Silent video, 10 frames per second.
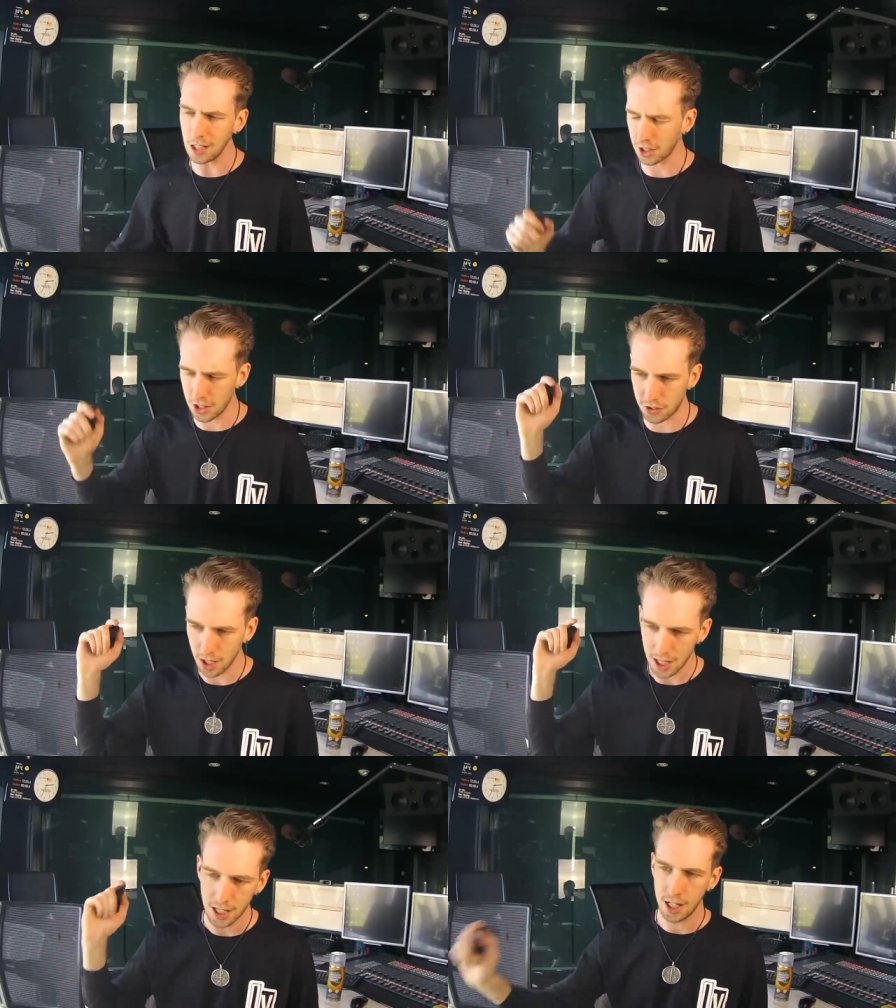Because
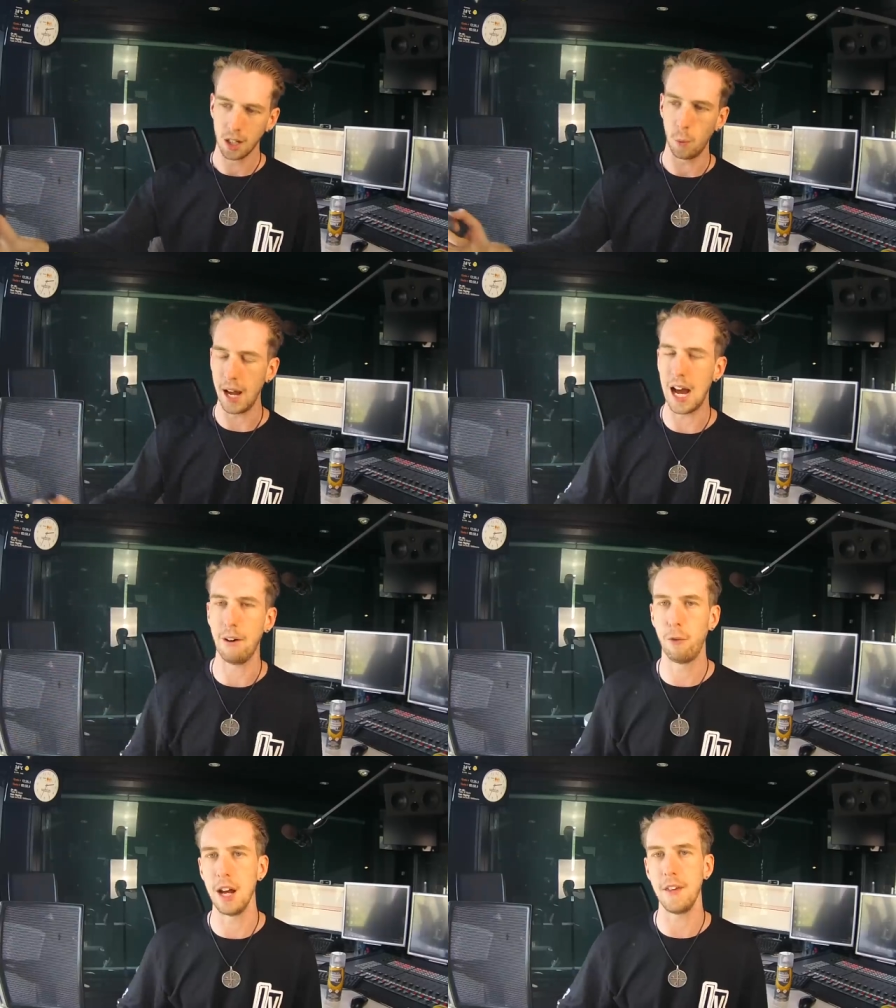we're
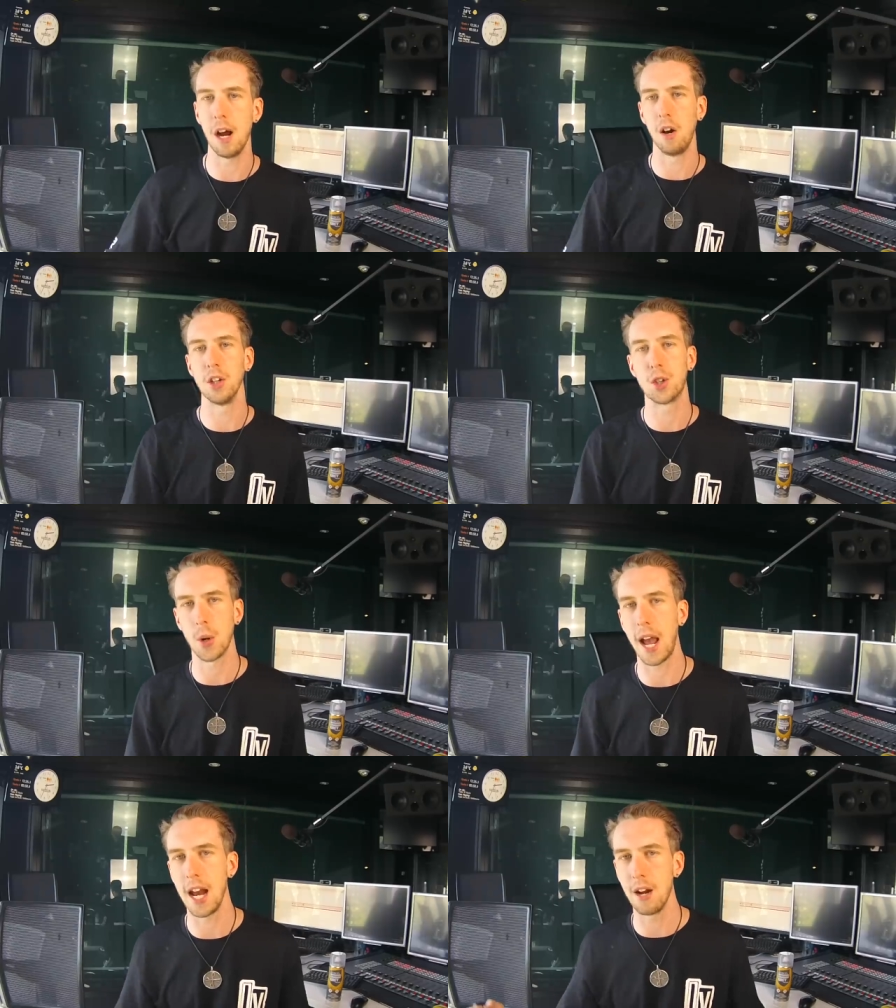halfway there on the
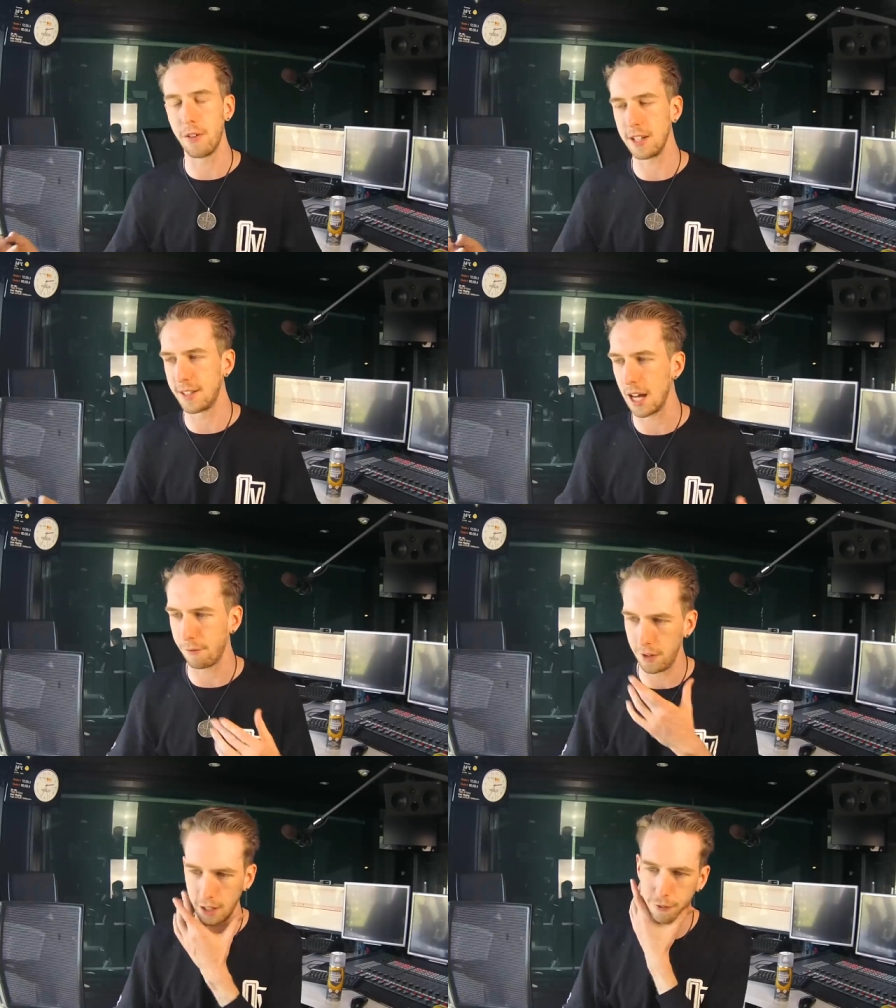train, and if I
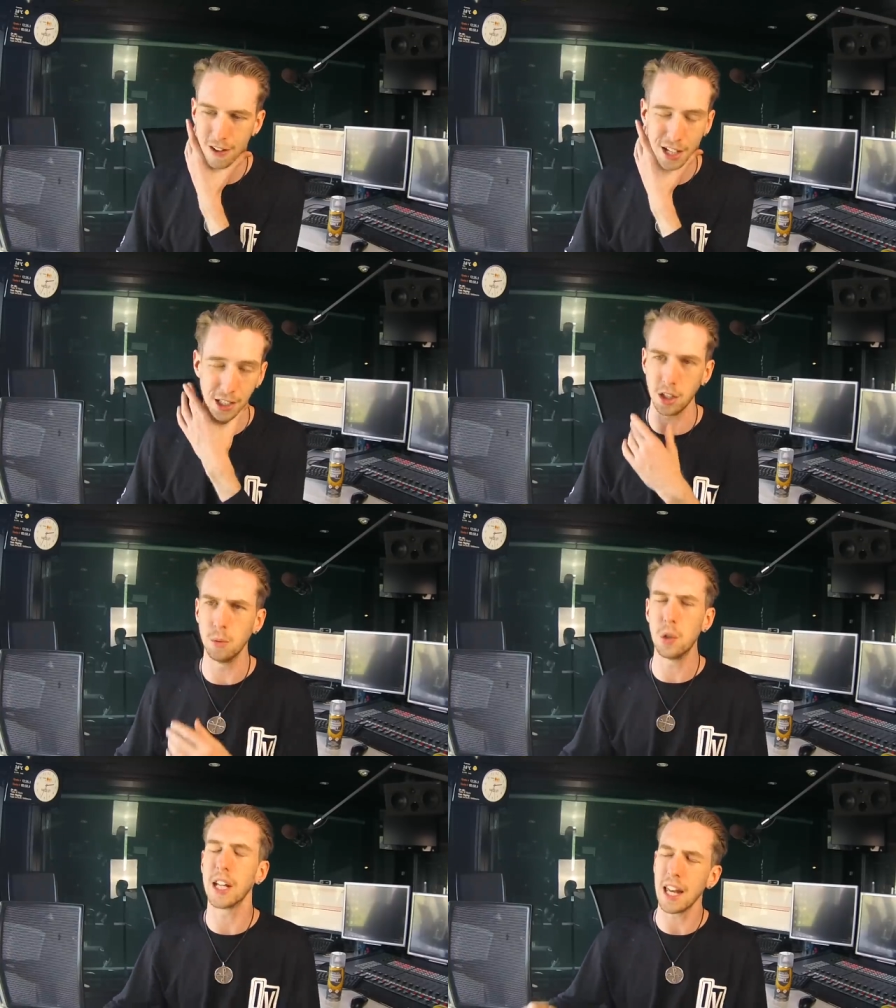start finger fucking,
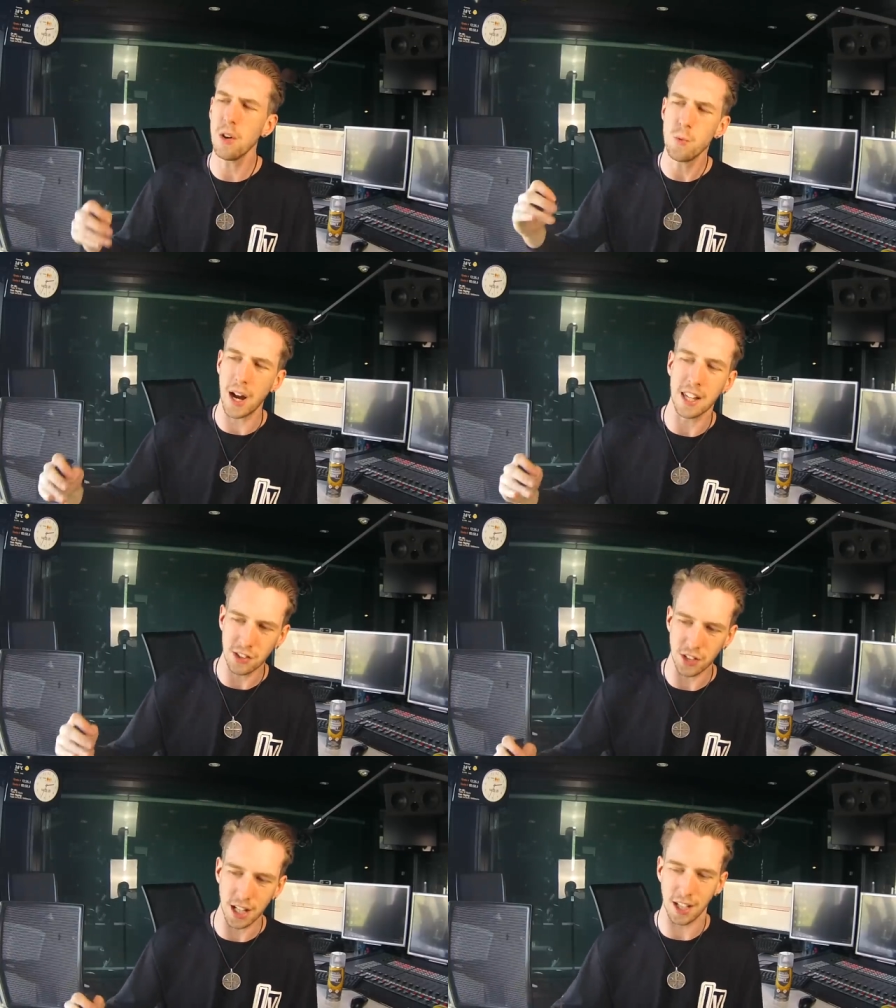you will get
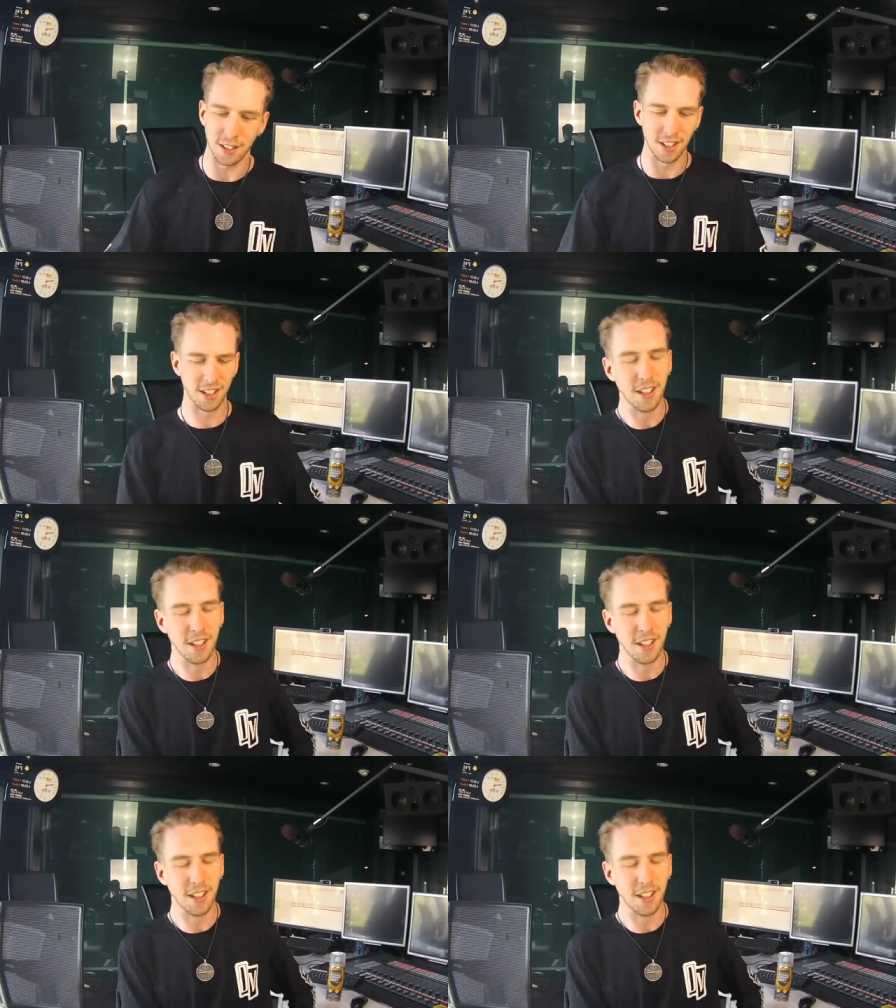arrested.